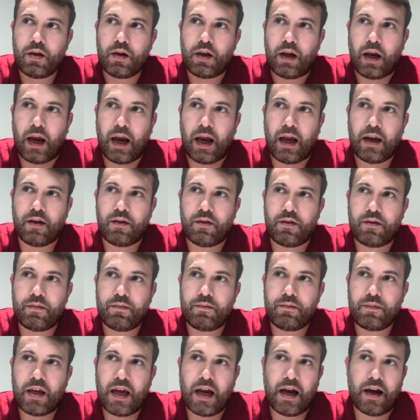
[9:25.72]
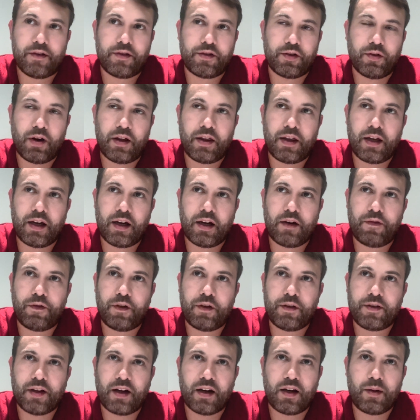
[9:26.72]
So I think if we
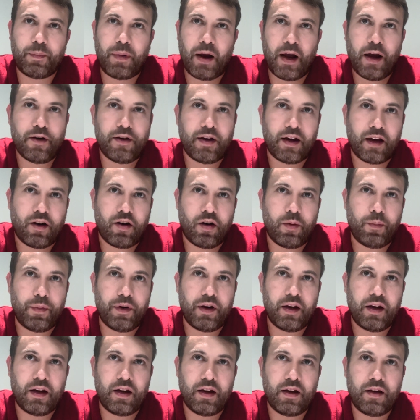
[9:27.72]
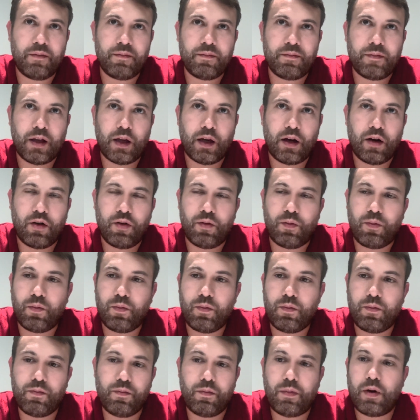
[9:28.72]
start a biotech company, we
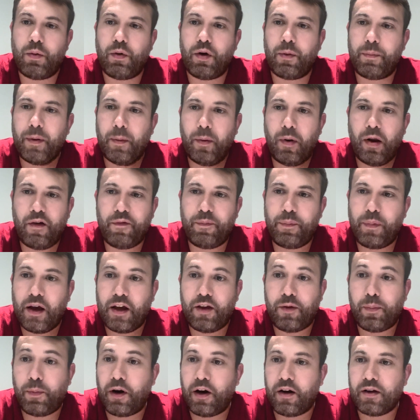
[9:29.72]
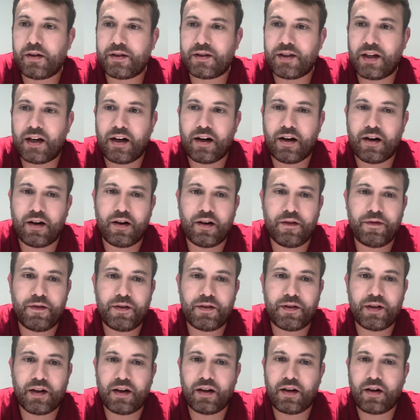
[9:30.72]
want people to have experience there. If you
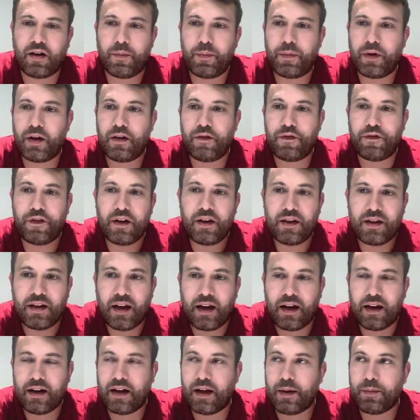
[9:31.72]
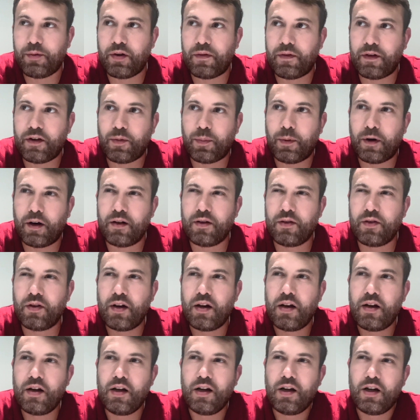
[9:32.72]
start a company in fintech, it helps with experience.
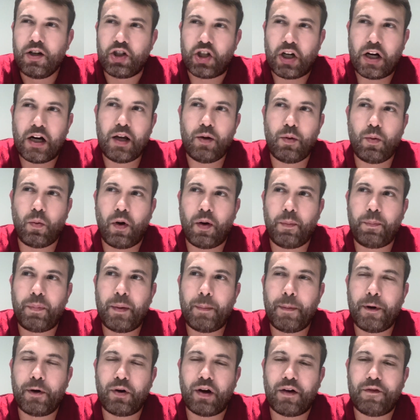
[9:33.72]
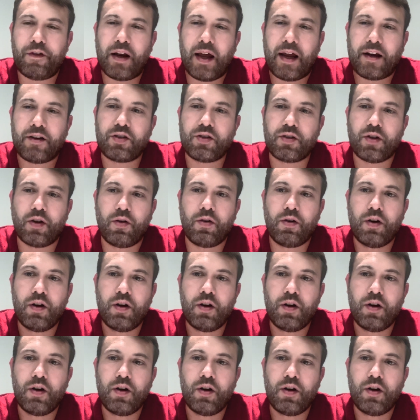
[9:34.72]
Generally, we want people to have an edge. So